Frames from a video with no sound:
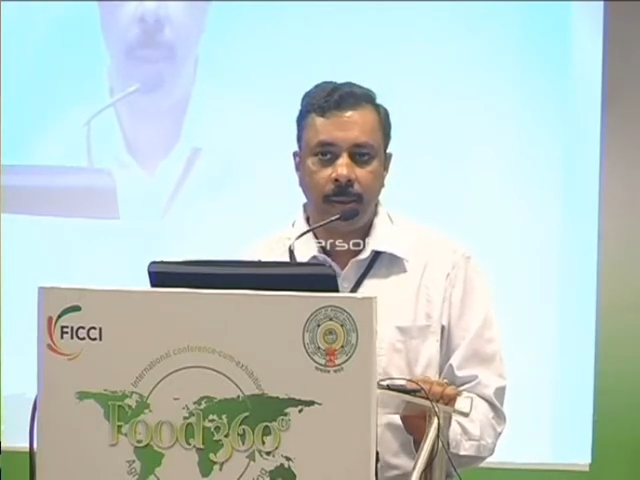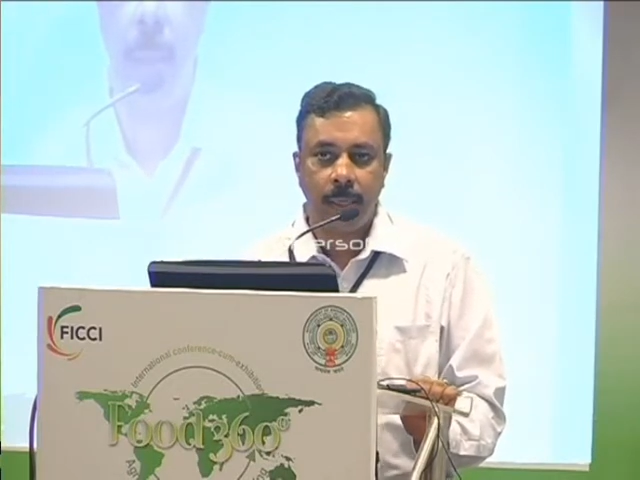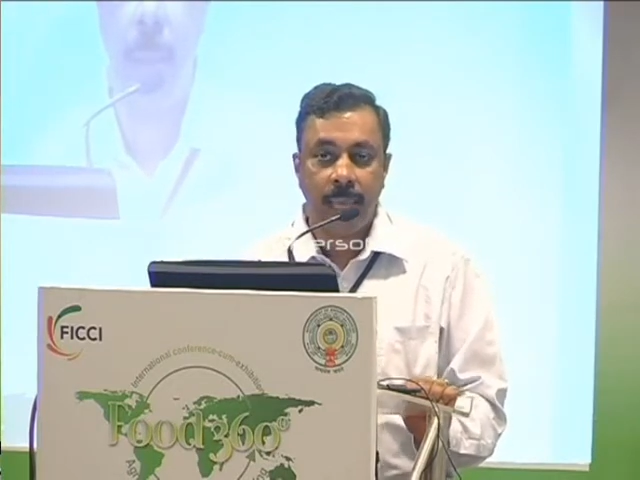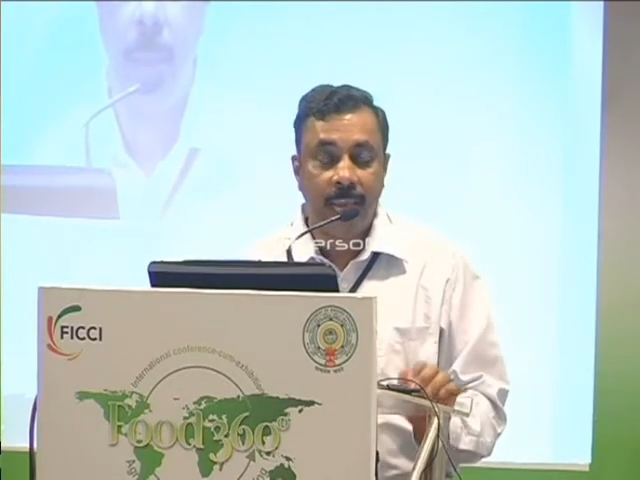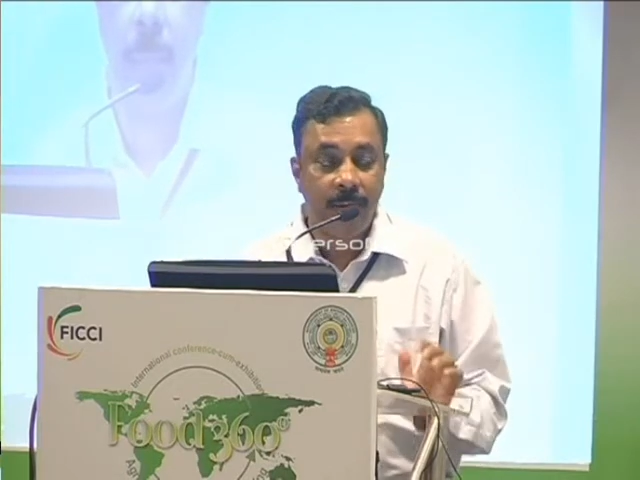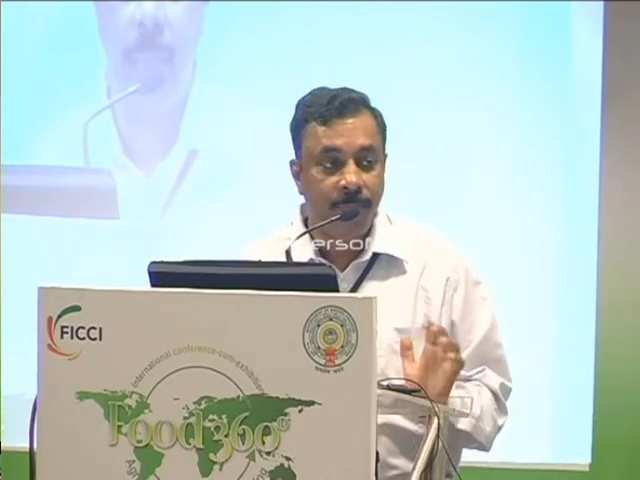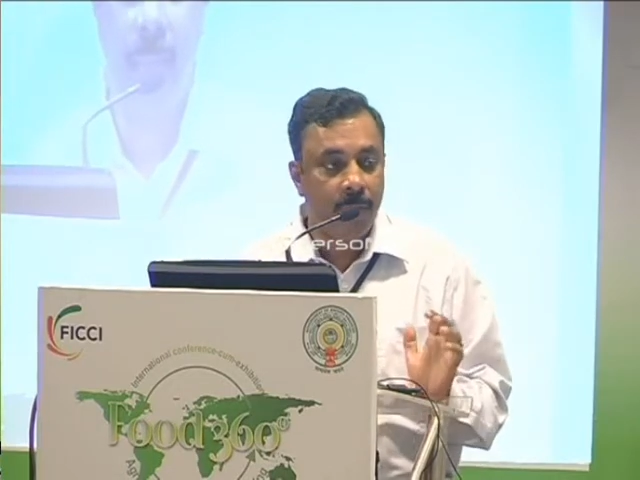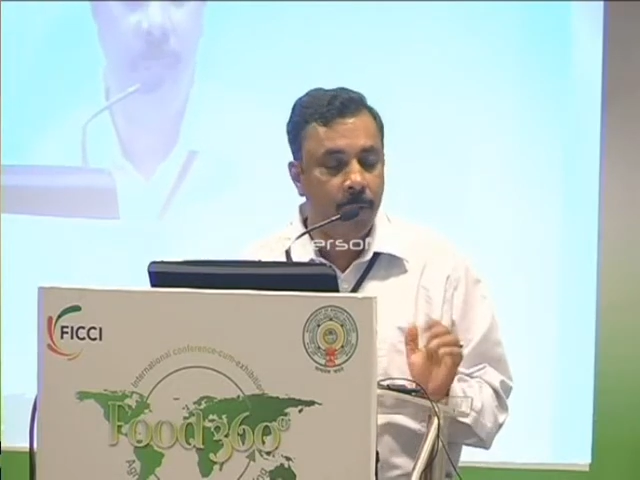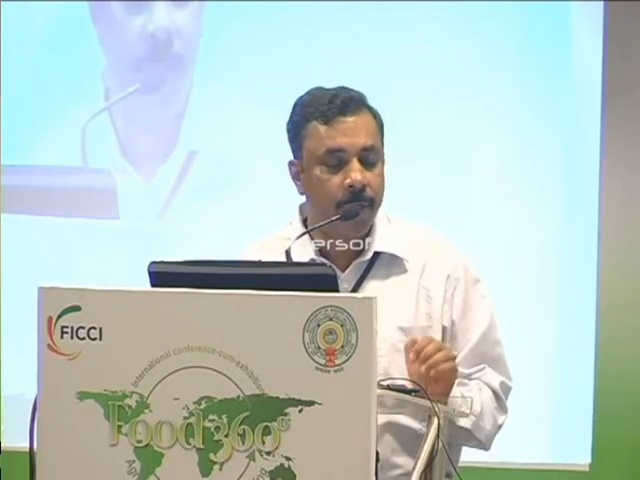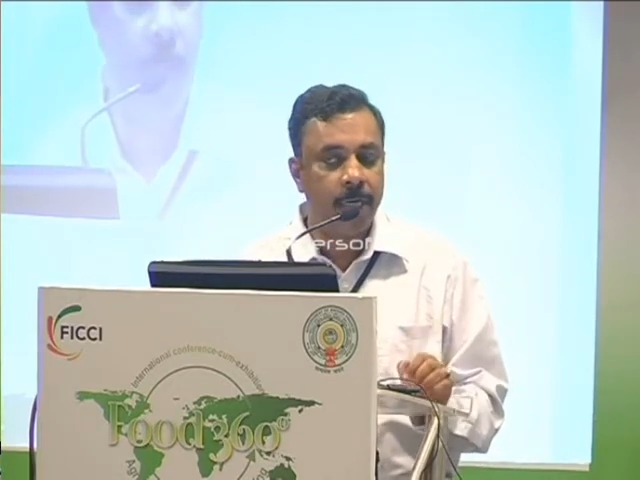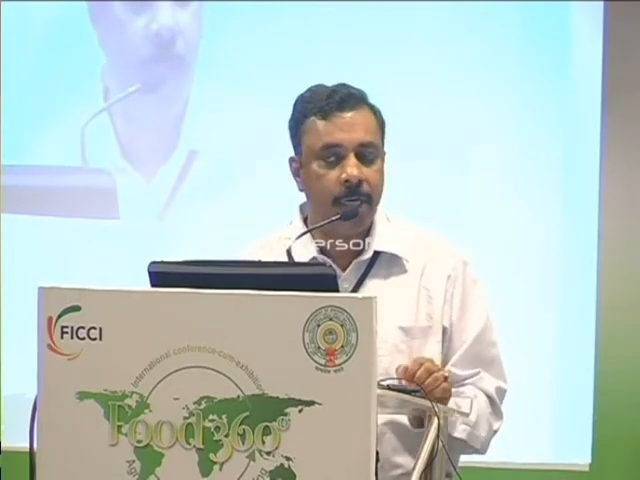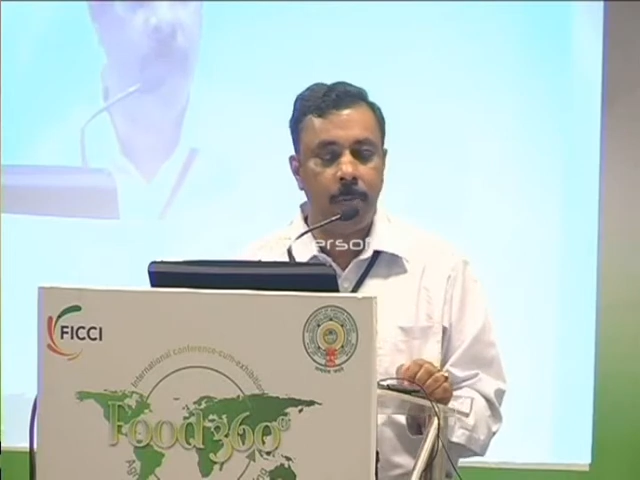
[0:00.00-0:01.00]
Can we look
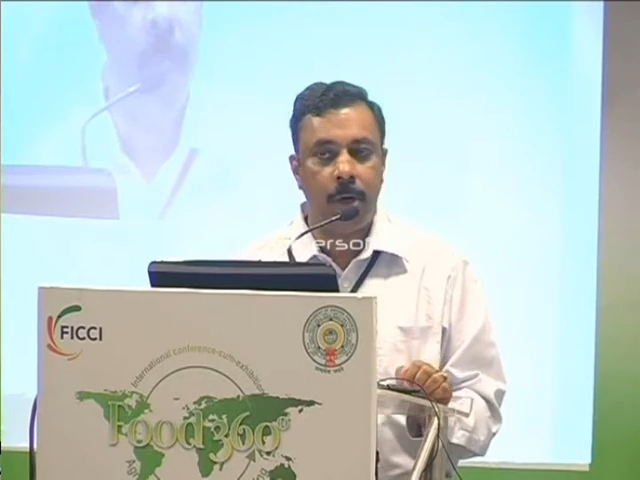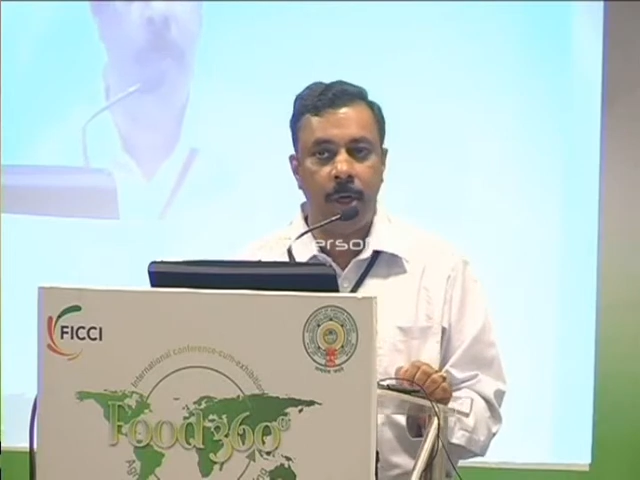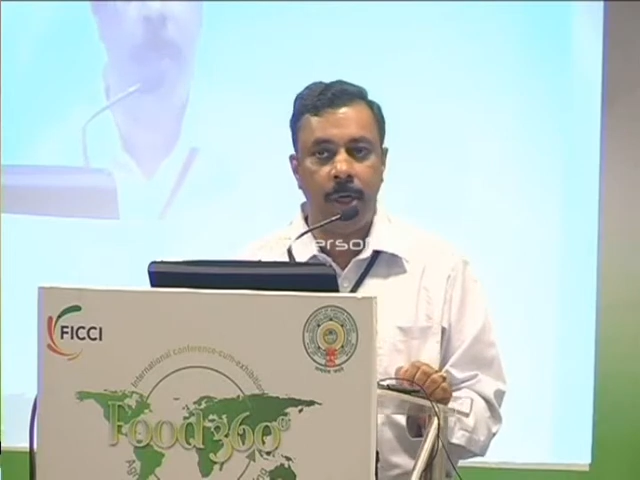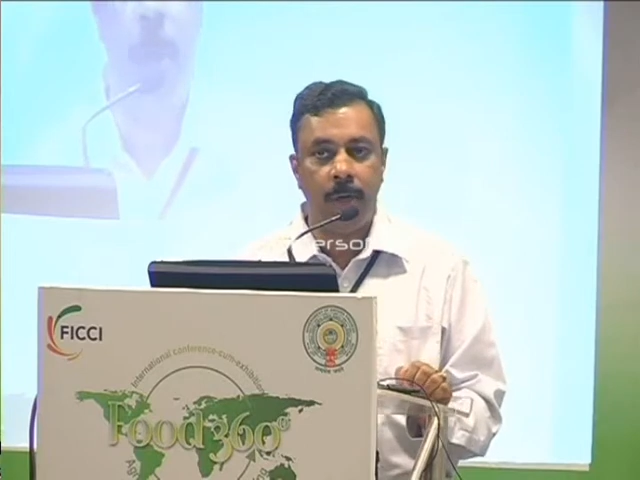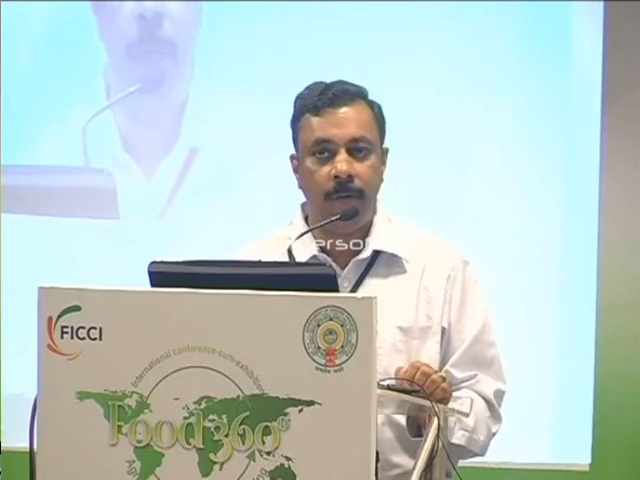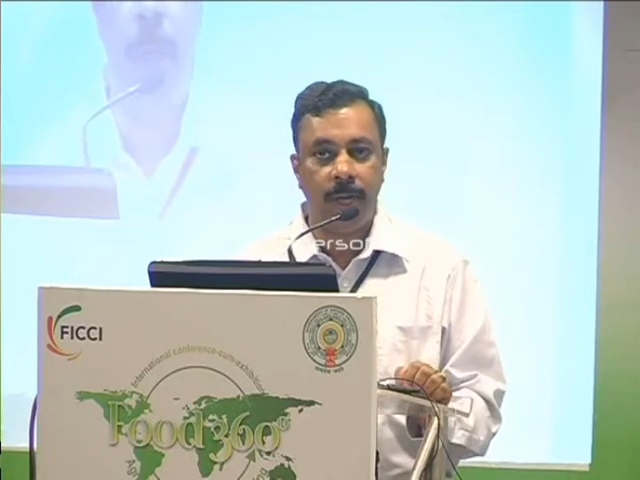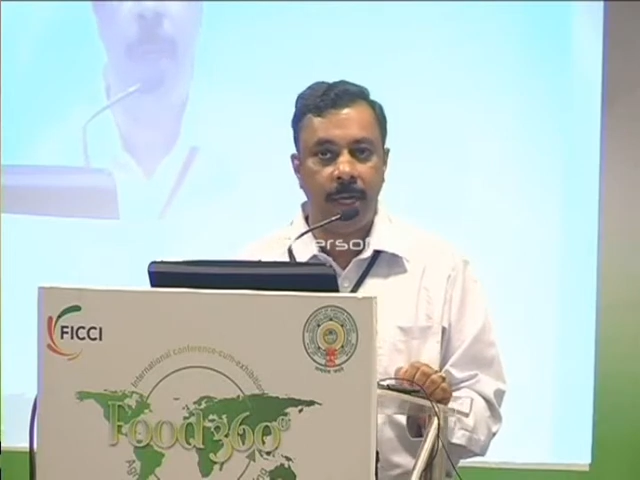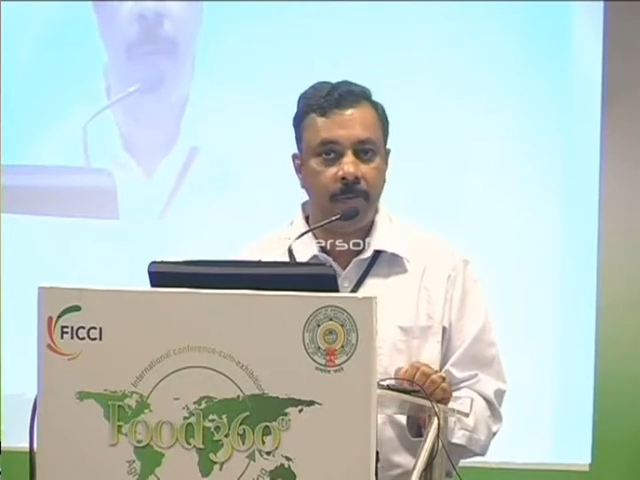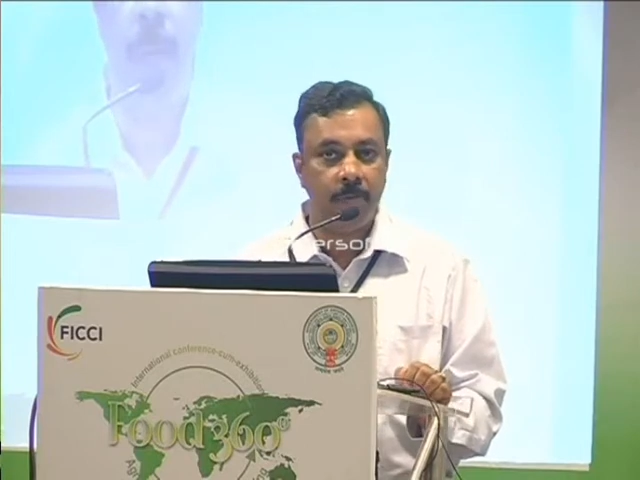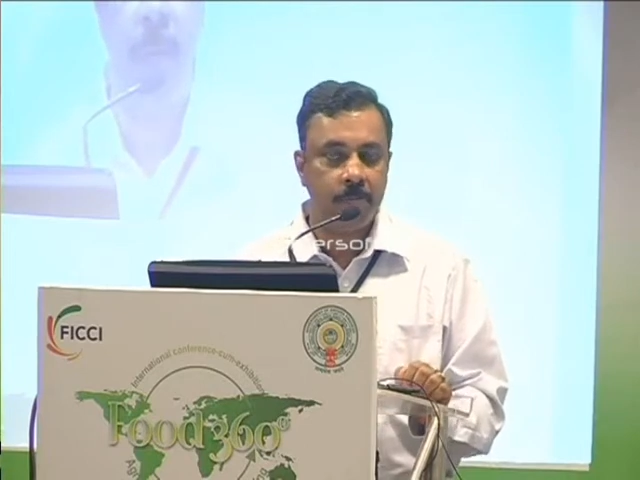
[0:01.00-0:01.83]
at a model where